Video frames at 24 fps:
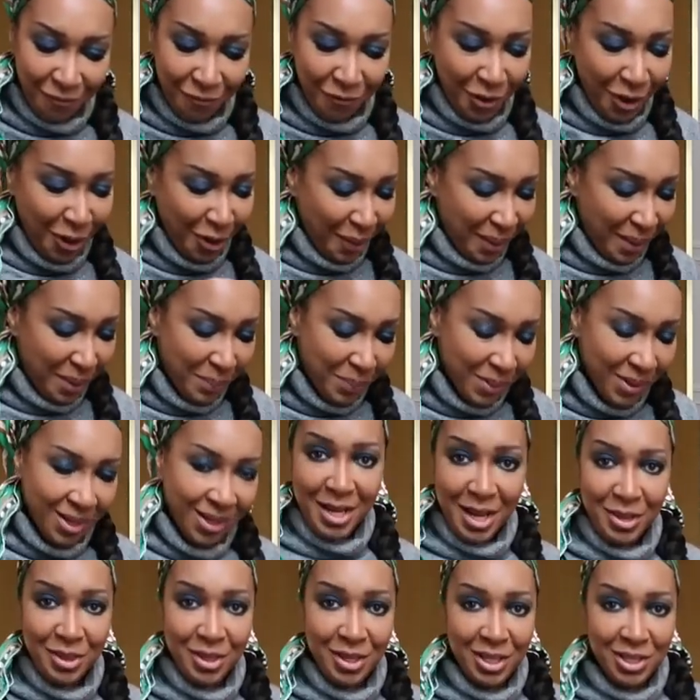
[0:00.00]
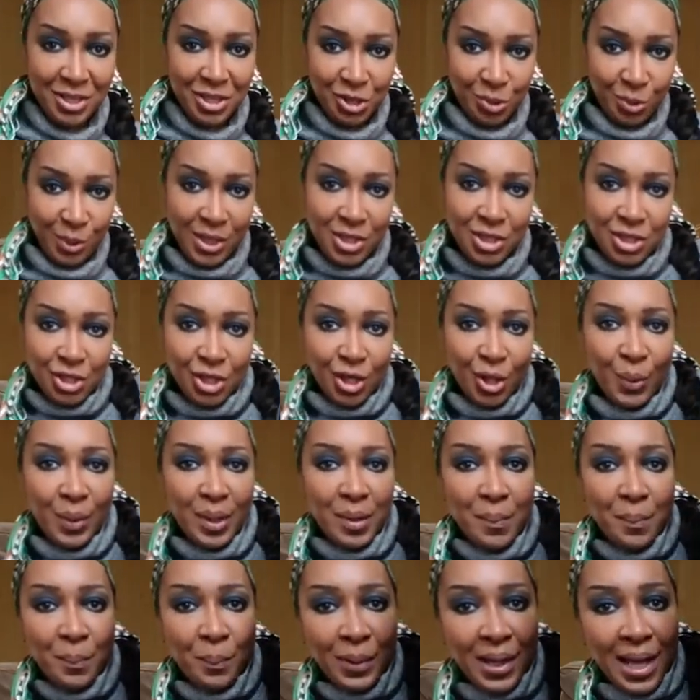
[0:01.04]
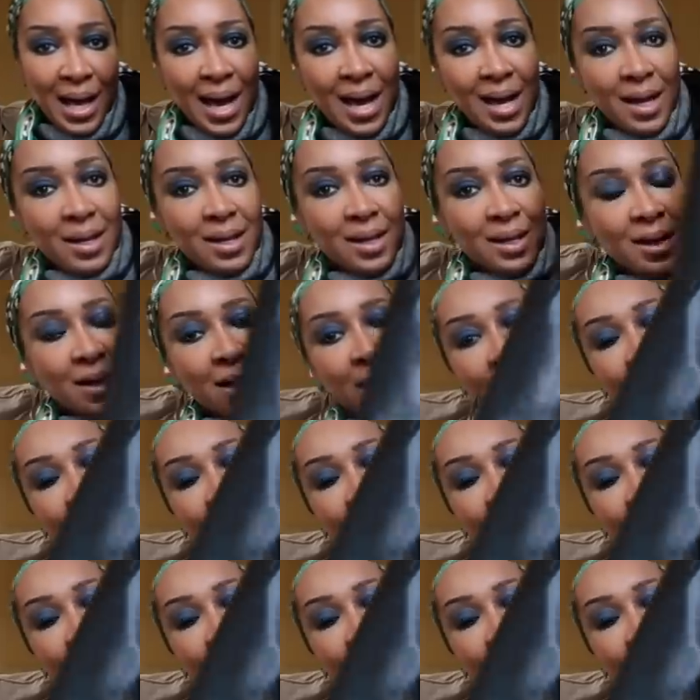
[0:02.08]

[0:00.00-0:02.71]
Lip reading: vibe leather trench coat in black.